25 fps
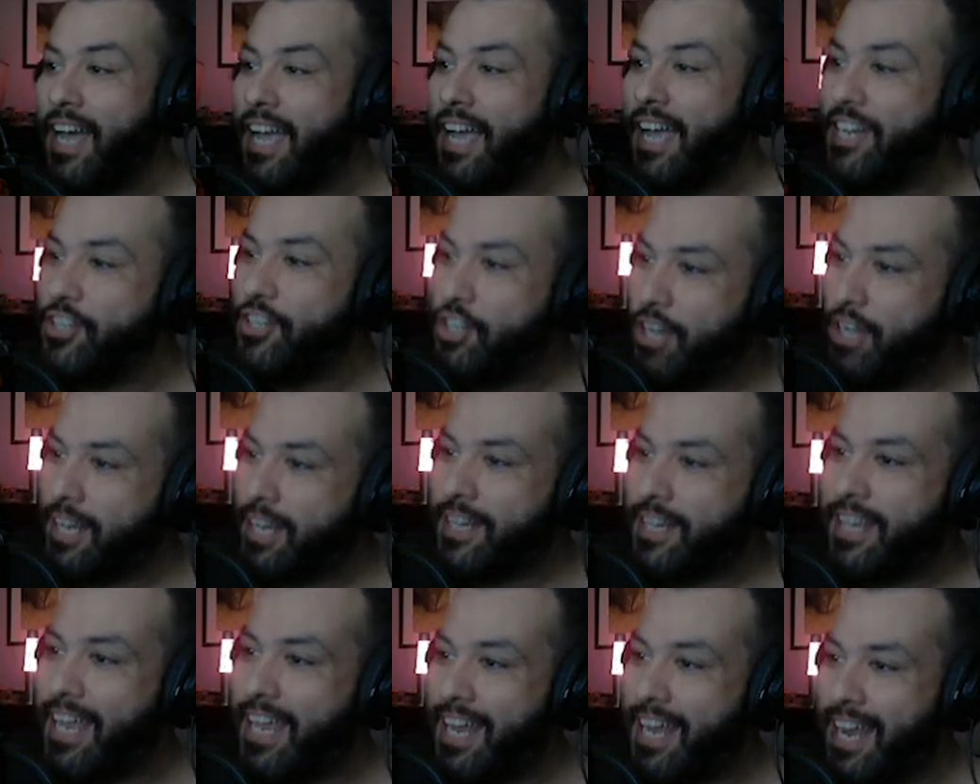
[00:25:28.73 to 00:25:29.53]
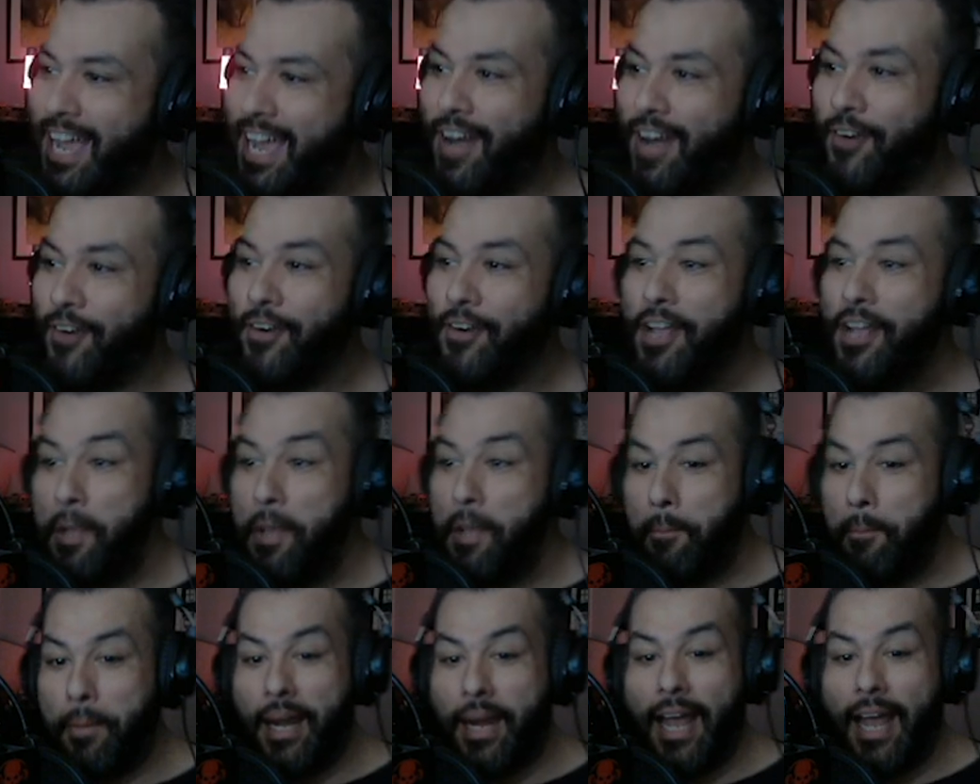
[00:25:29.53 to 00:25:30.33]
i checked that out
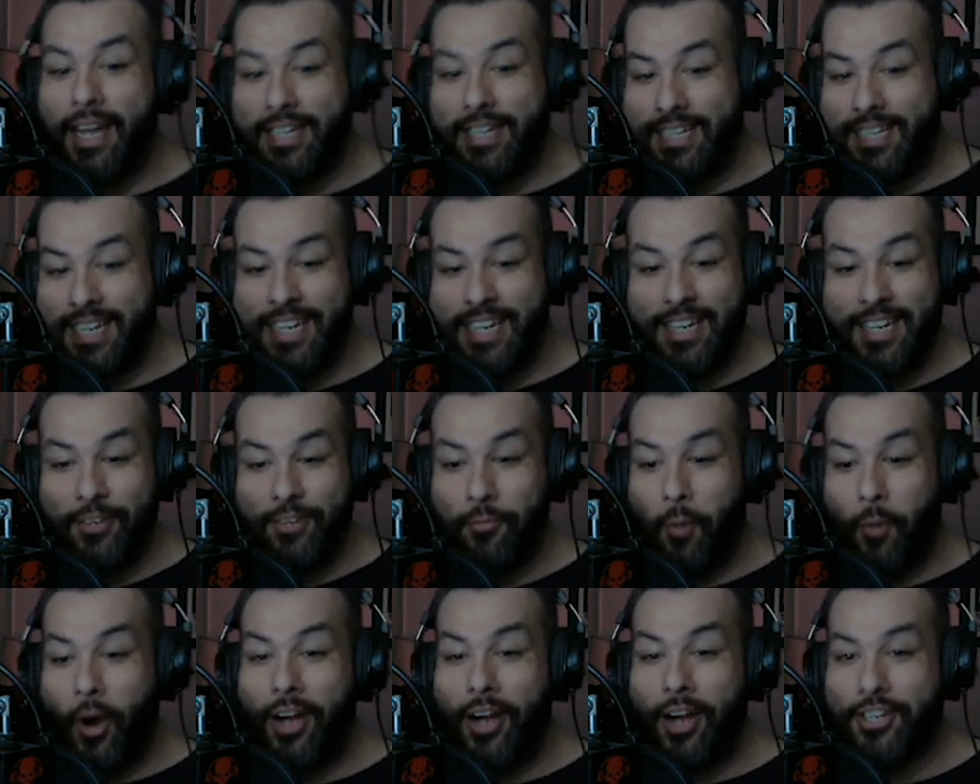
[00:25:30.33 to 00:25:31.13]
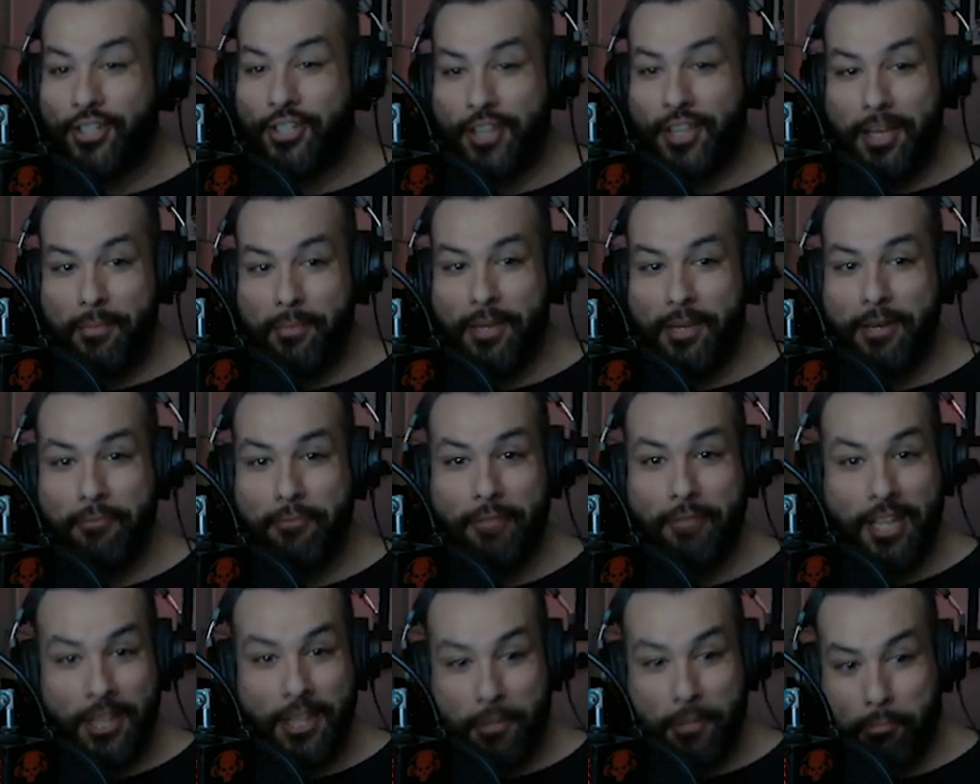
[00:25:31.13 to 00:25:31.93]
but i didn't watch them
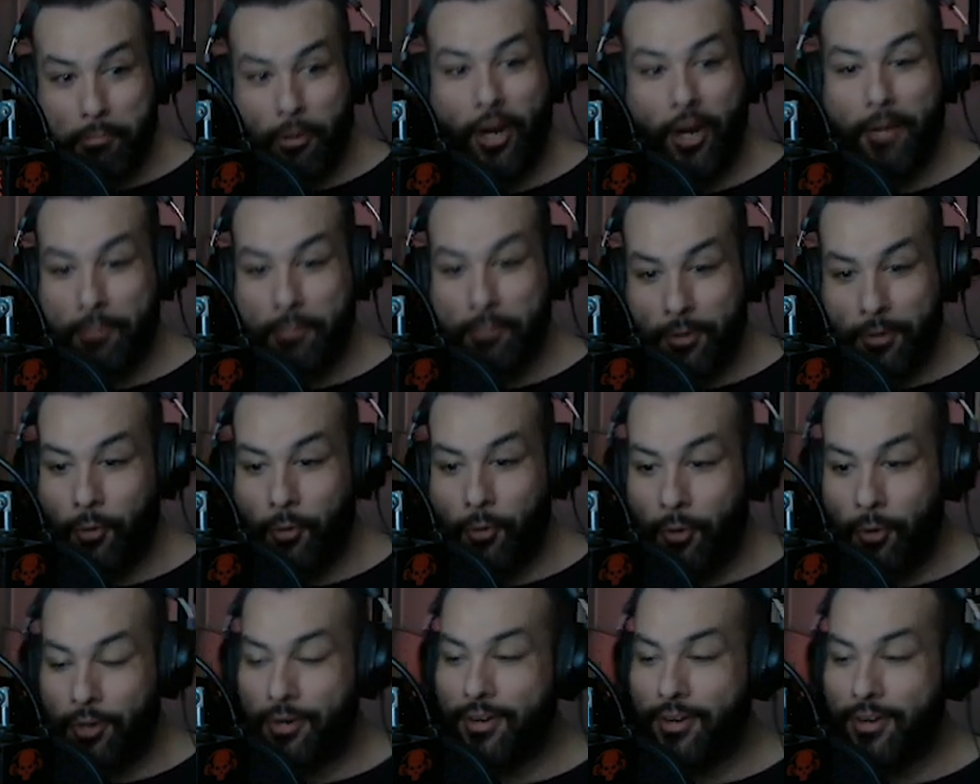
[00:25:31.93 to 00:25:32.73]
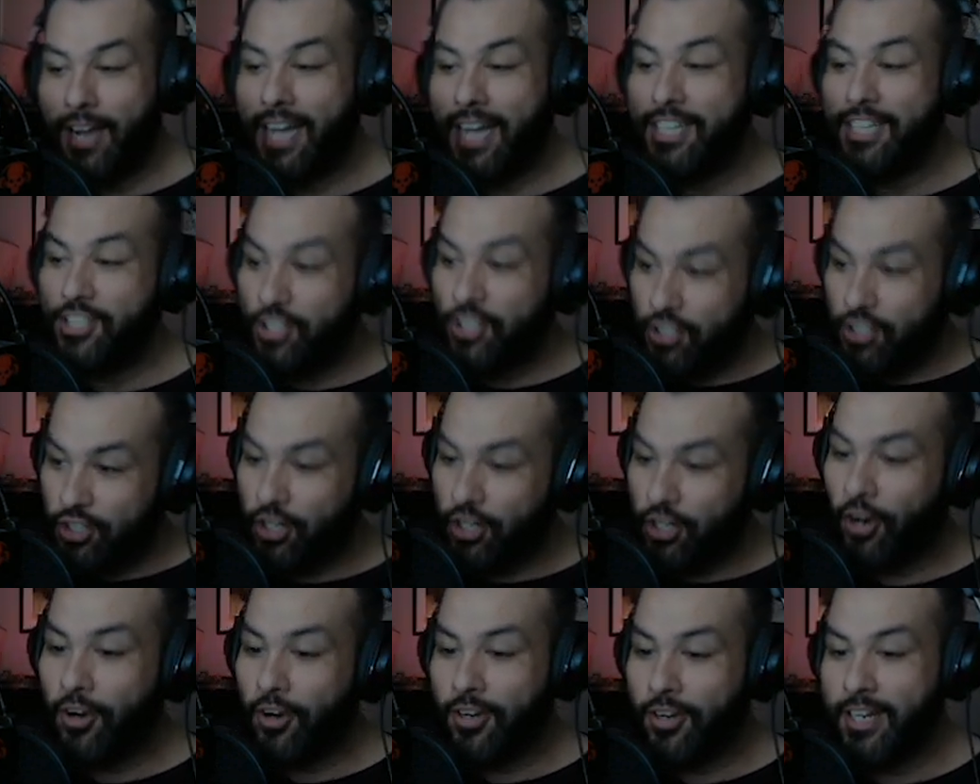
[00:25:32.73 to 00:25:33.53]
in in the proper order i
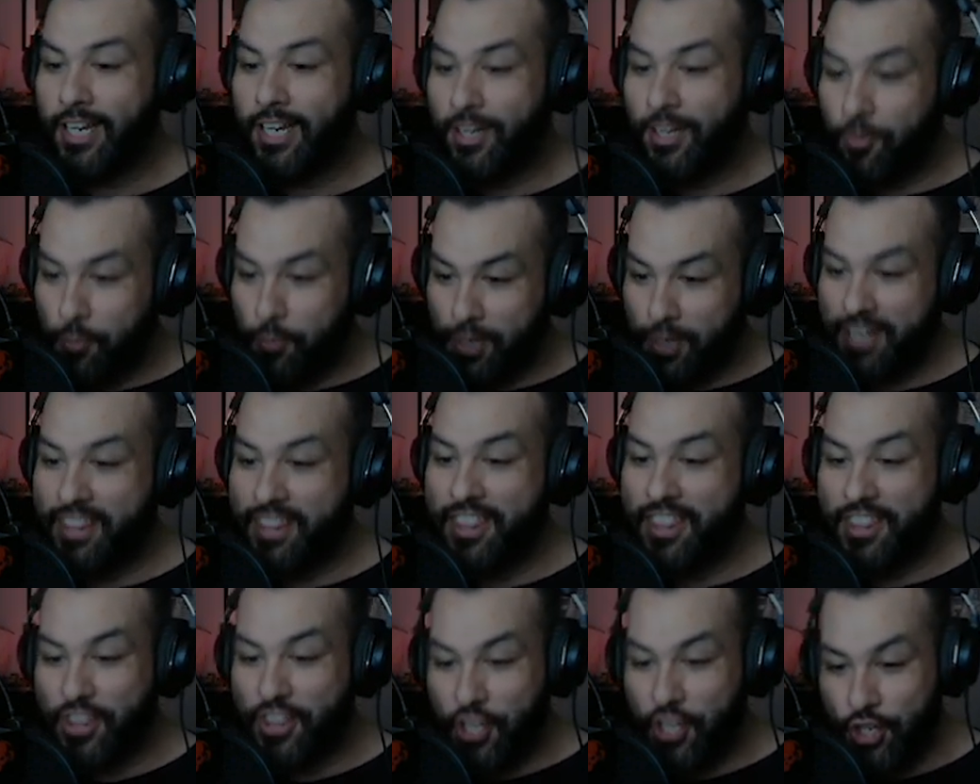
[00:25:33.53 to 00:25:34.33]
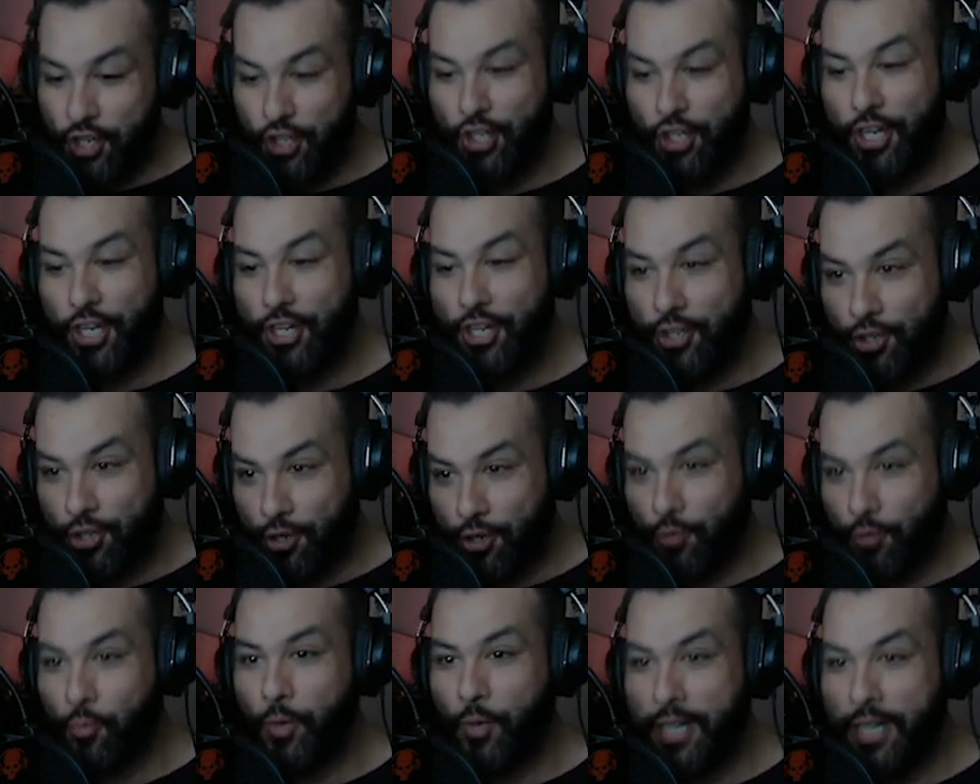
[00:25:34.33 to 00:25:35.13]
started with the
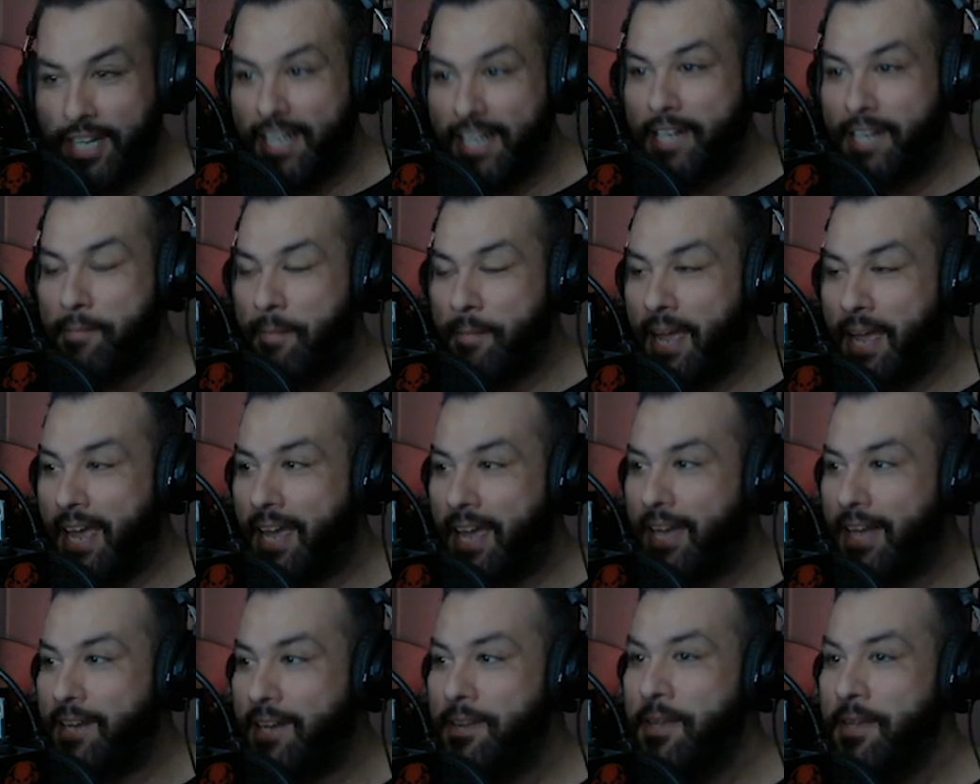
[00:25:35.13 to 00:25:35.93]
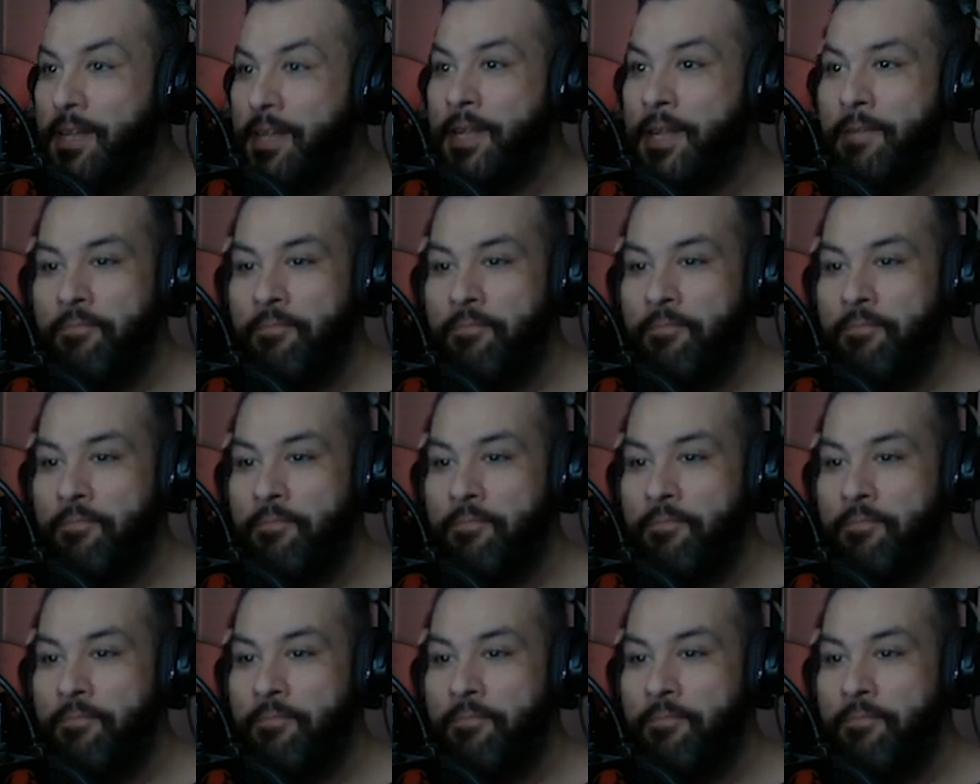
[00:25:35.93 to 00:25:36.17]
ginger weed man